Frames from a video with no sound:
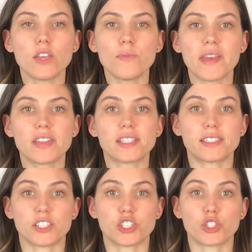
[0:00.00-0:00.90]
you made the
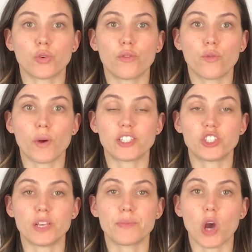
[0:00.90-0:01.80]
decision to avoid
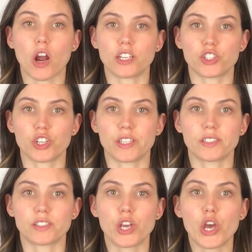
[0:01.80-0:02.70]
cheap car
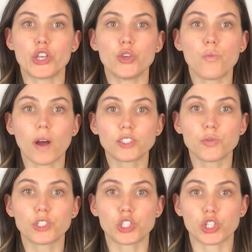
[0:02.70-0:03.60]
insurance. You want
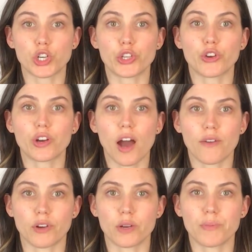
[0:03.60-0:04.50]
to ensure you're
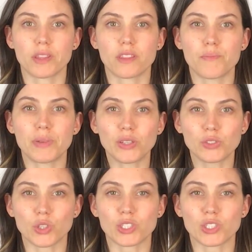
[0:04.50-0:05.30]
covered, but the bills are